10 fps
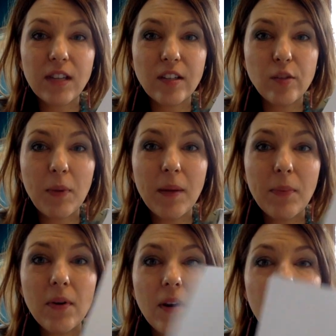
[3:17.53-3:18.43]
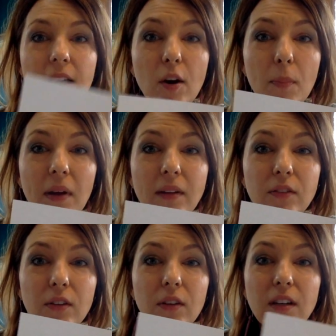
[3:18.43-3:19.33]
Sketch paper and our
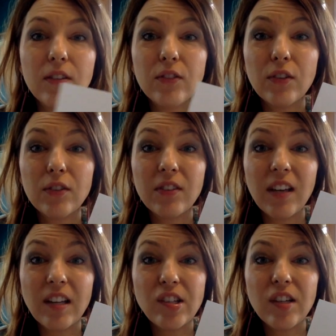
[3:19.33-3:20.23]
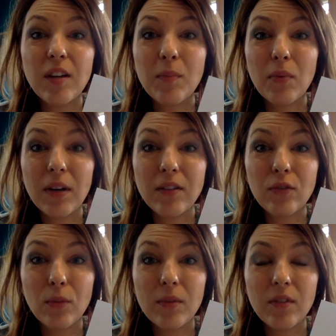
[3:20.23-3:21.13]
pencil and start sketching and
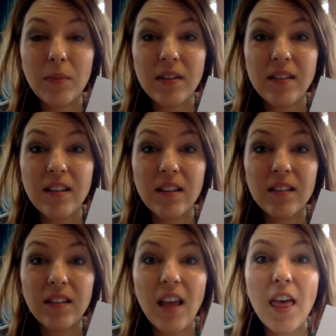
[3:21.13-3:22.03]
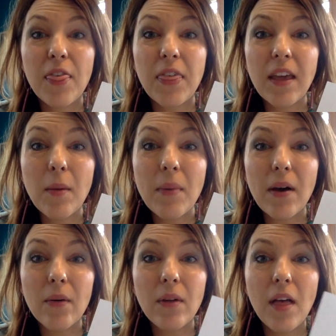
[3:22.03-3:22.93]
brainstorming some ideas. Think
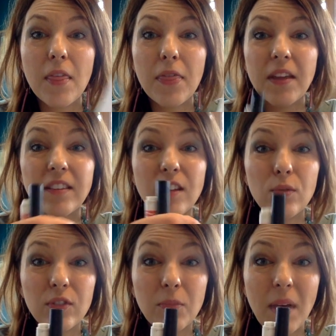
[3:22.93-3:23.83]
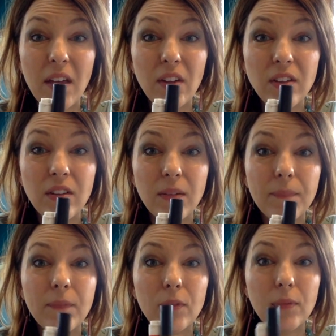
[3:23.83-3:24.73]
about the things that you smelled,
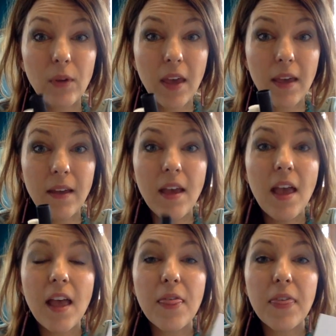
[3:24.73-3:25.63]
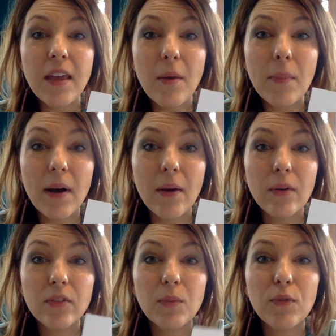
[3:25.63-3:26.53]
okay? And think
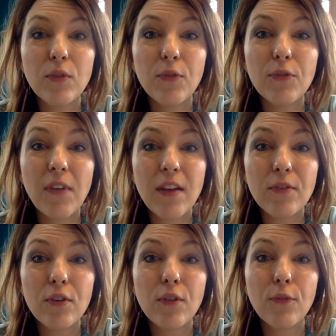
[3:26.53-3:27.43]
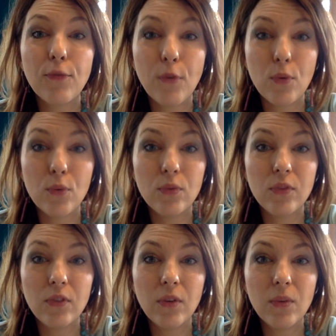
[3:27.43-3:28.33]
about some of your favorite
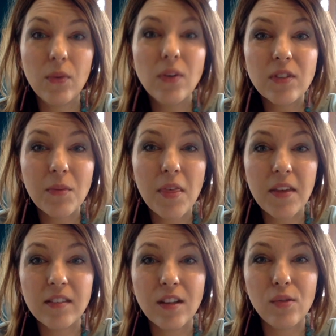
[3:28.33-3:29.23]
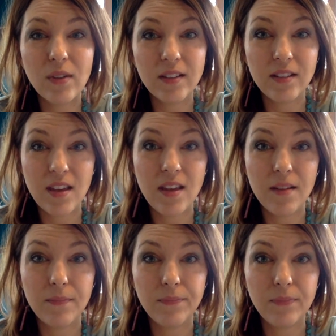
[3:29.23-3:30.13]
foods. What are some of the things that you like to eat?
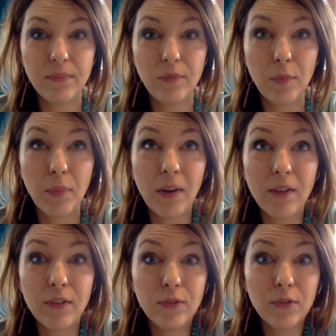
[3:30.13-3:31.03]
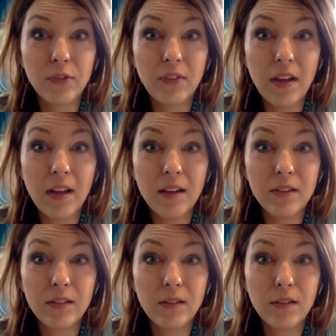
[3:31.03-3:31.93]
For breakfast, for
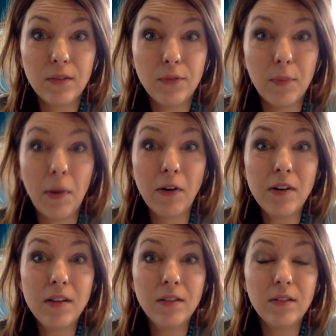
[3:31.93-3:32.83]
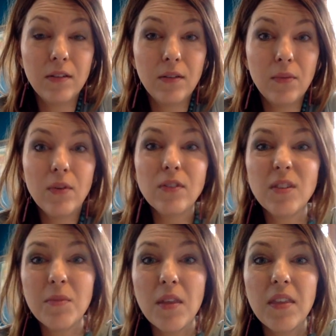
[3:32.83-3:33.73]
snacks, for parties? What are
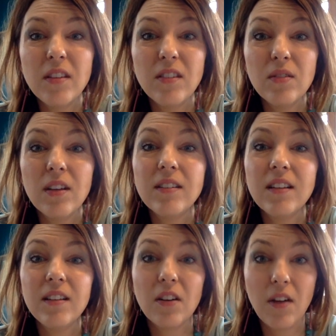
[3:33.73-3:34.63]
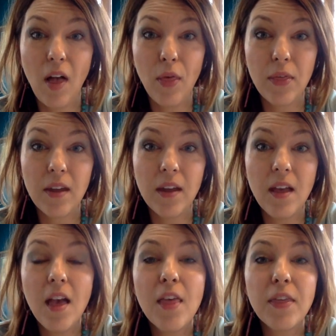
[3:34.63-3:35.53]
some of the things that you like to eat that are healthy?
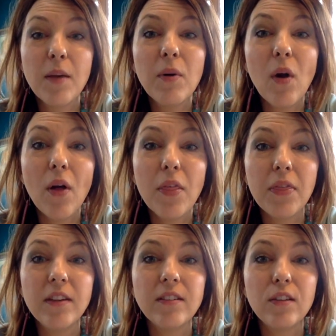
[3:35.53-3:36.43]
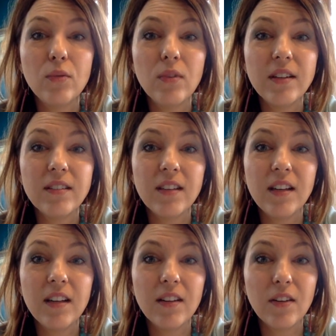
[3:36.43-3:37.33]
Think about all the things that you like to
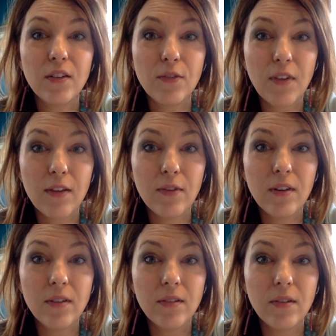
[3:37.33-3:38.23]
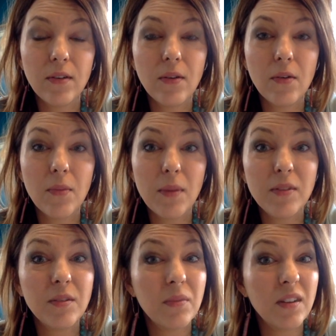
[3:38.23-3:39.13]
eat and that are your favorite, or maybe
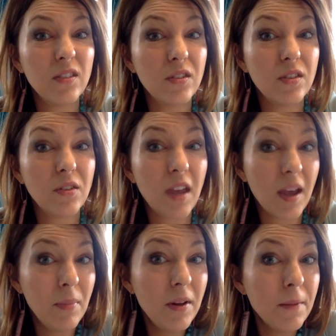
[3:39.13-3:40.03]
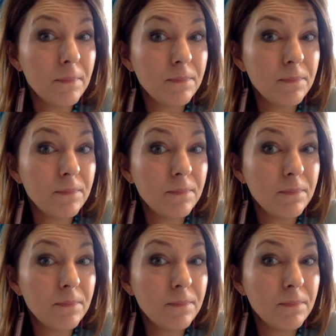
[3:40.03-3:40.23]
some things that are in your cabinet.